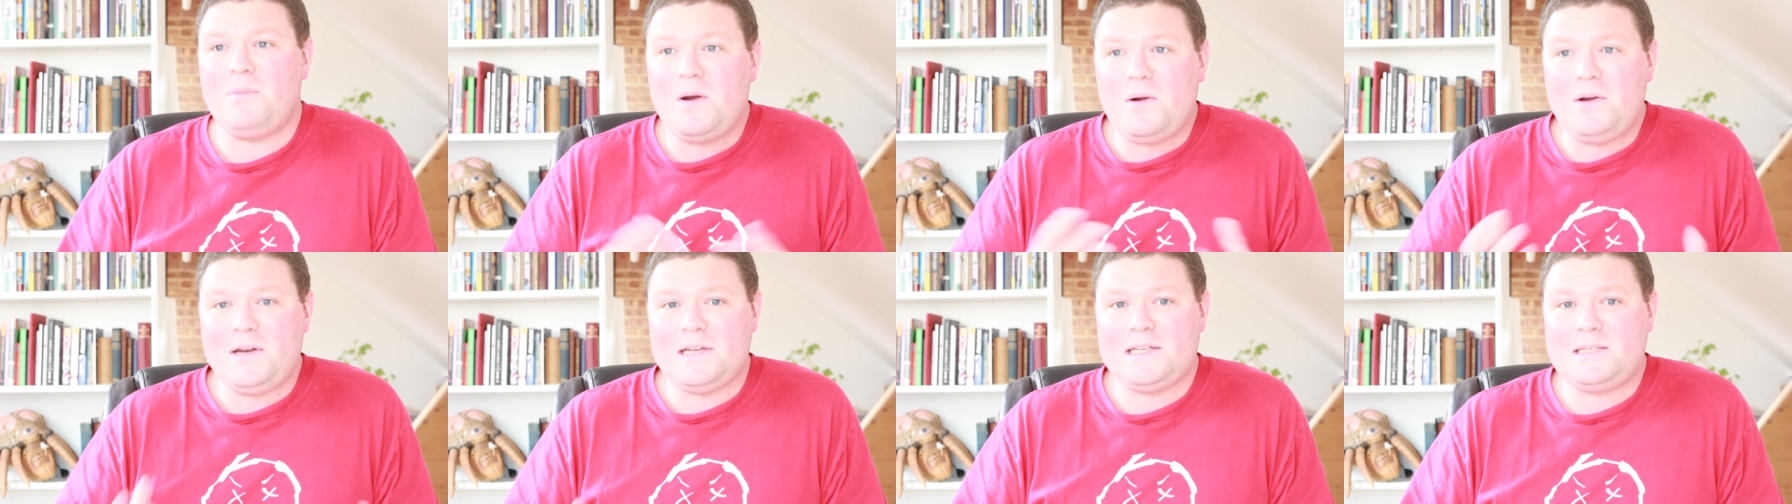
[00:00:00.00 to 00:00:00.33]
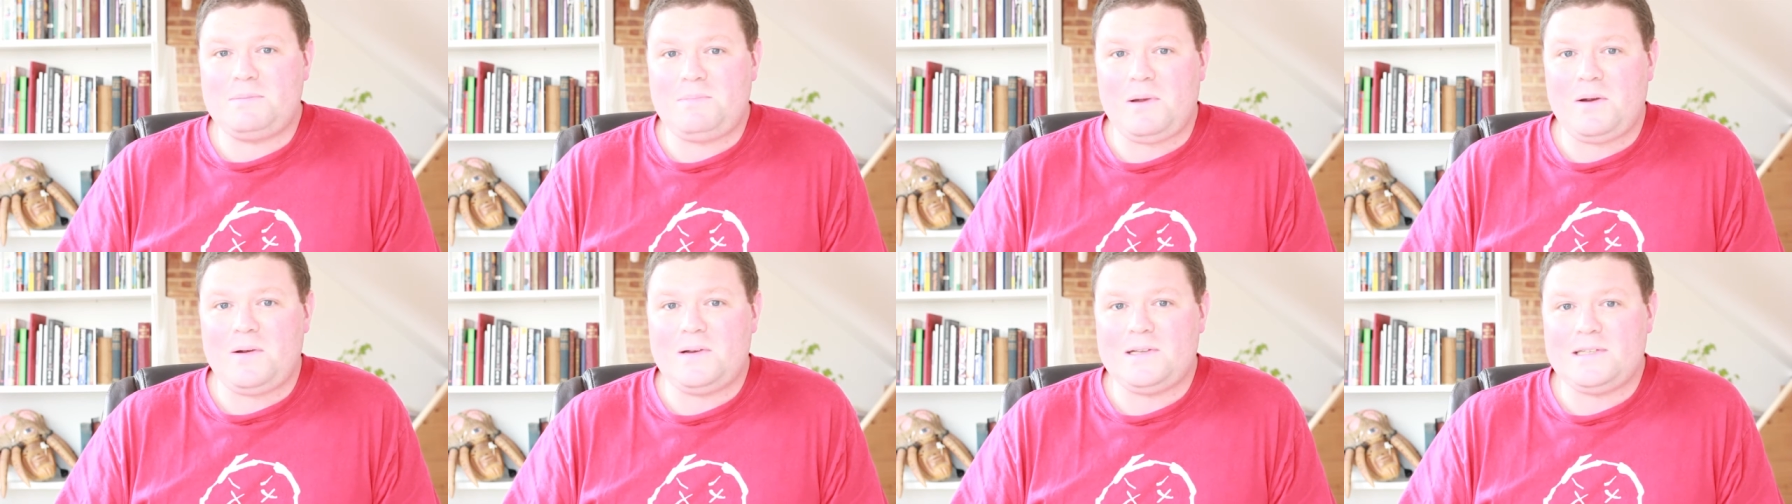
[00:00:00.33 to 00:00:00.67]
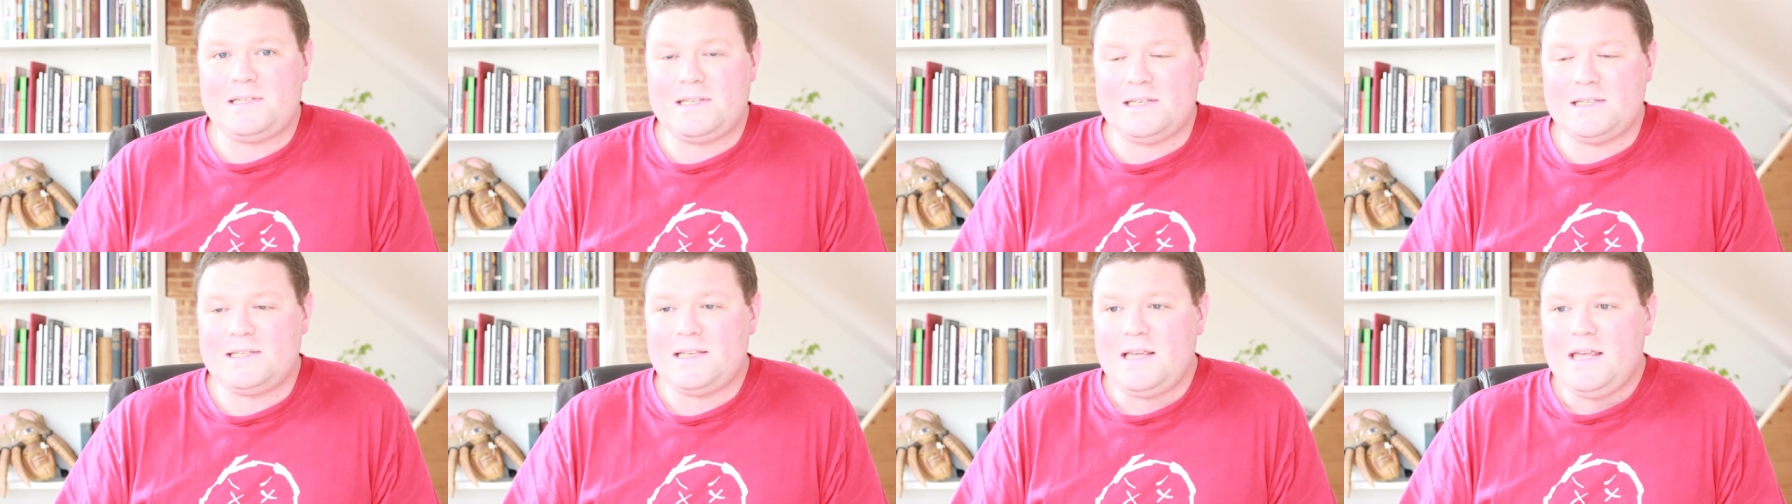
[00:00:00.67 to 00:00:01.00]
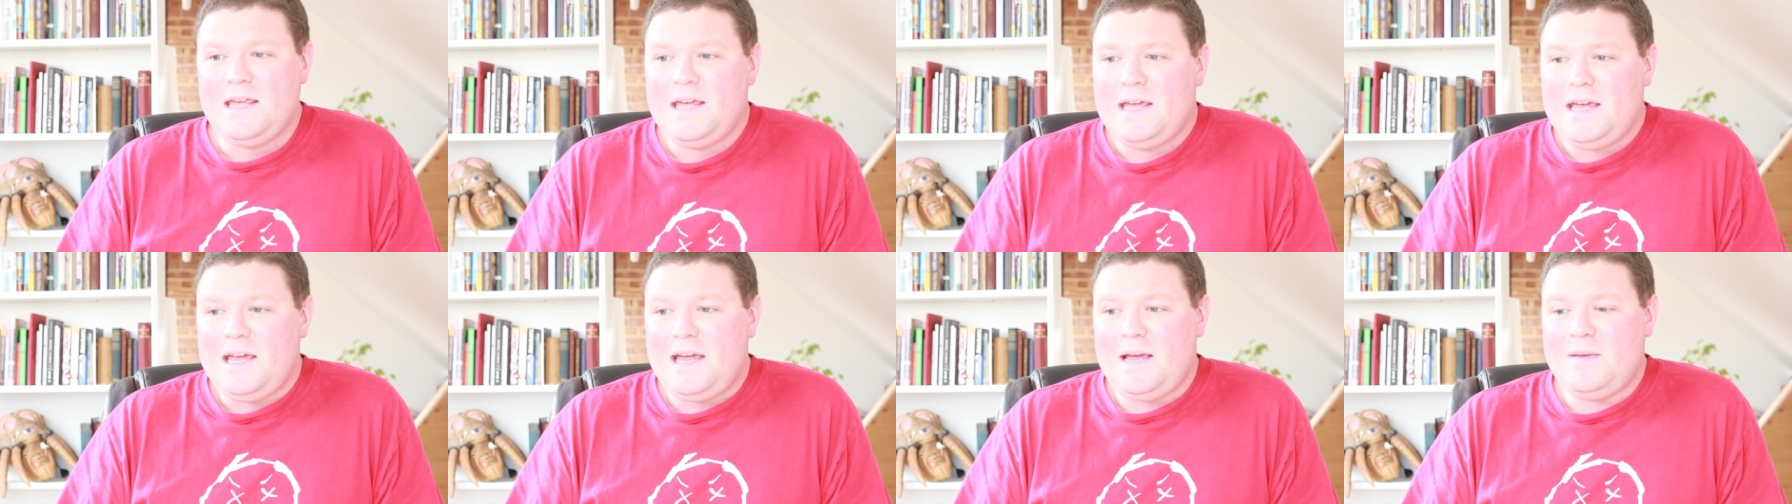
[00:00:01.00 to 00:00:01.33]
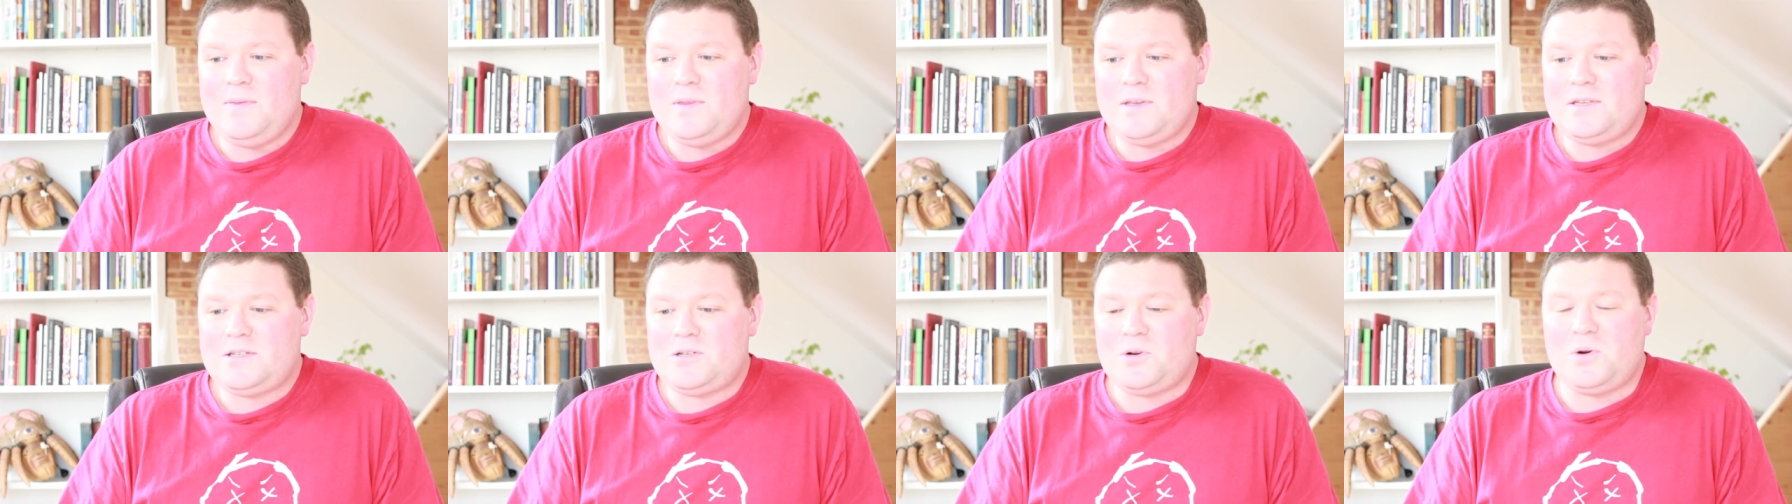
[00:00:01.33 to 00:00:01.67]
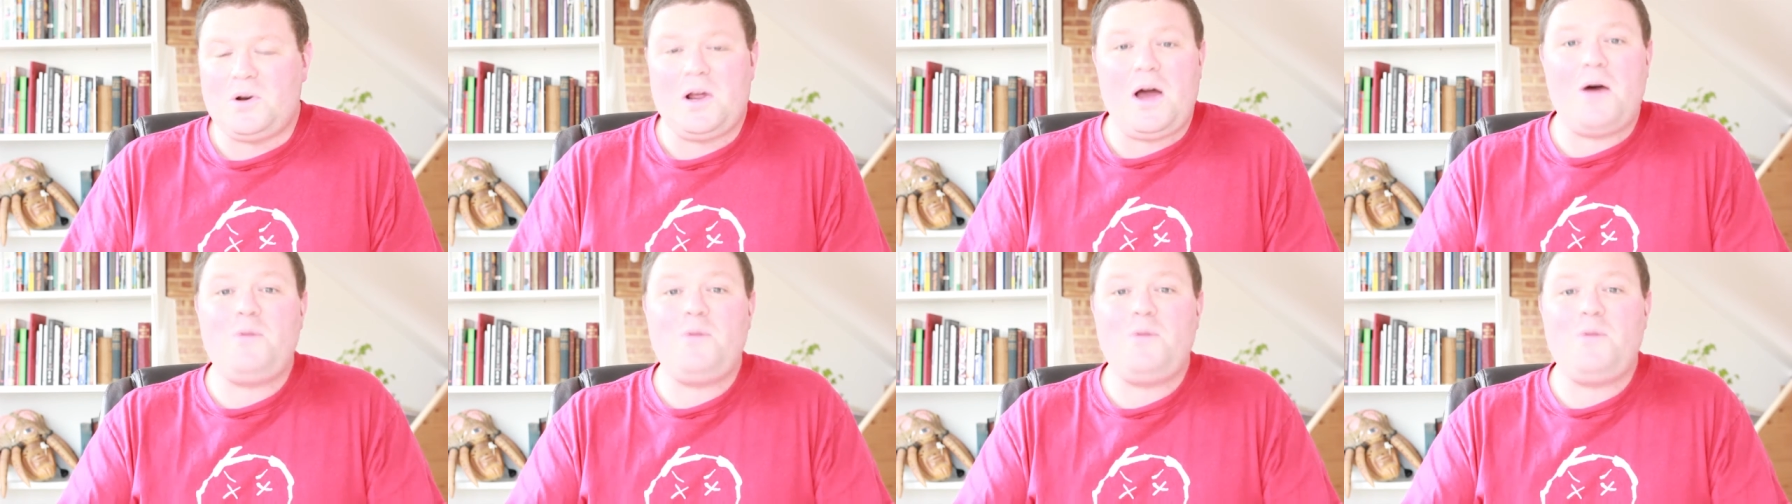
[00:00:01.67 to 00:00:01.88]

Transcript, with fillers: my own experiences in the story.